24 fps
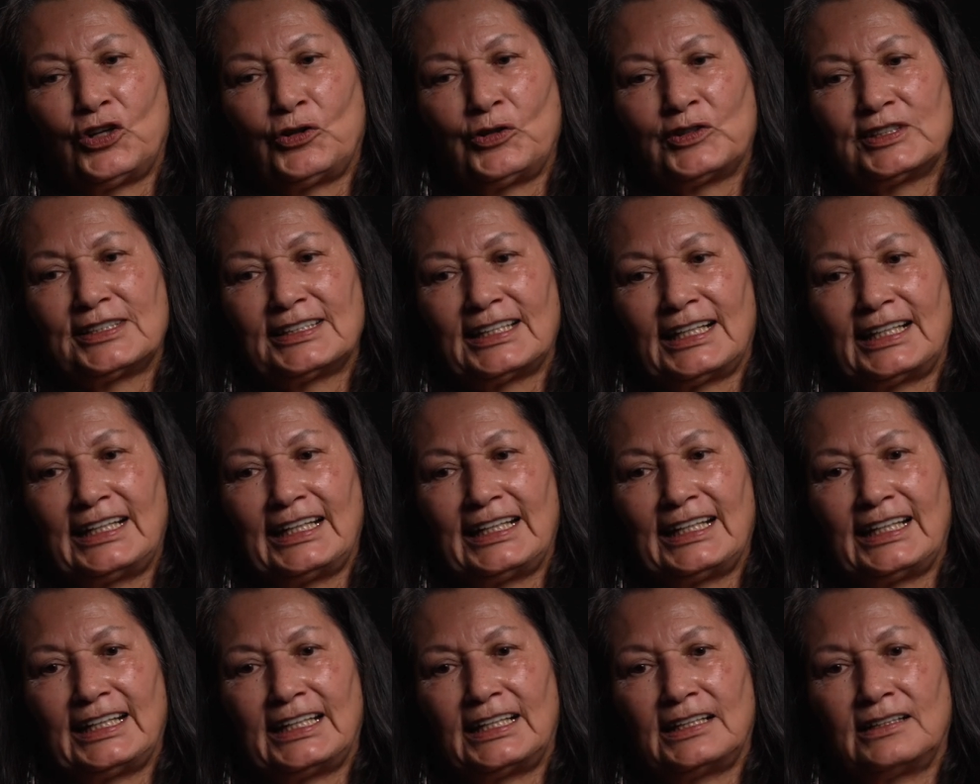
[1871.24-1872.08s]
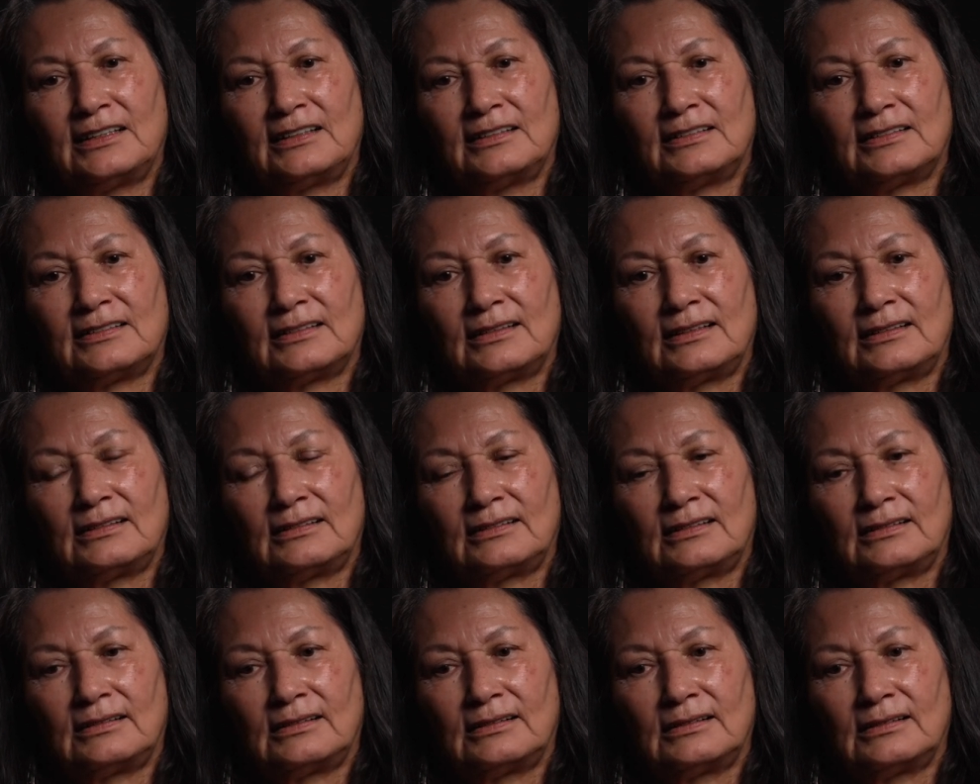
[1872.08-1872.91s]
Sonny is
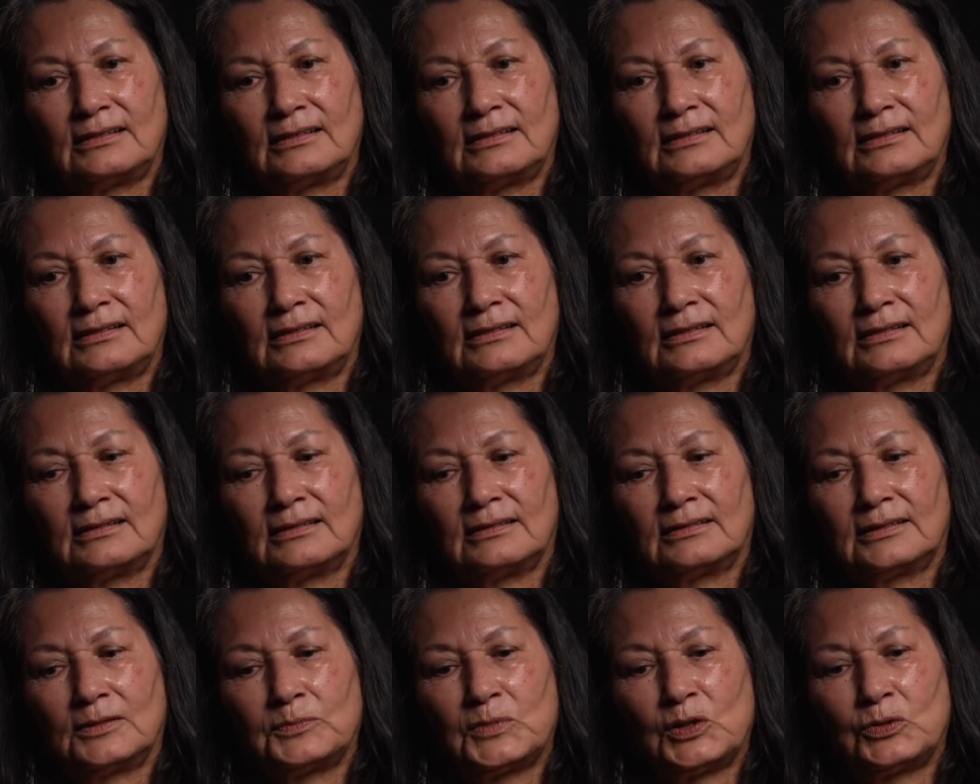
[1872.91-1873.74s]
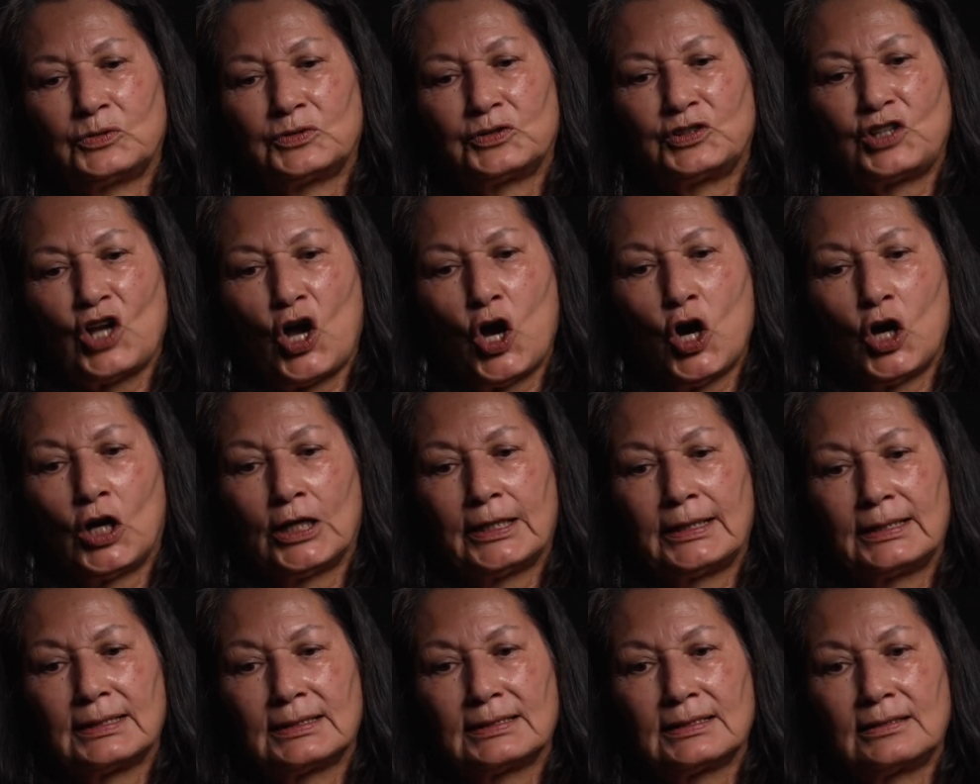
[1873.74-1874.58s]
the most
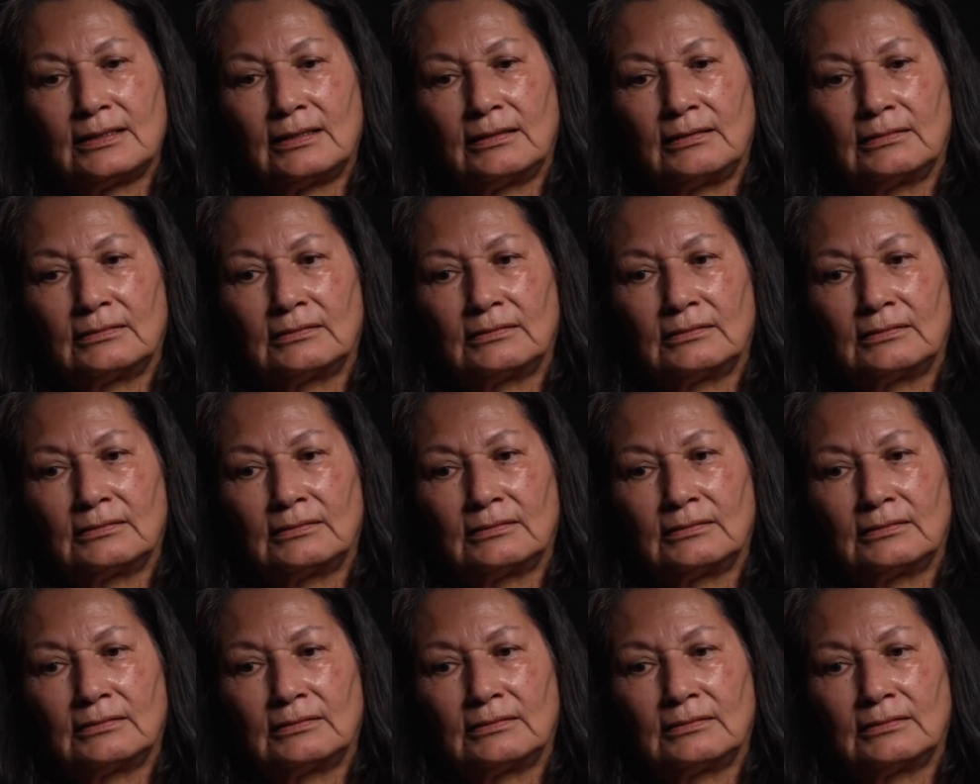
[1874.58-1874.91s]
honest.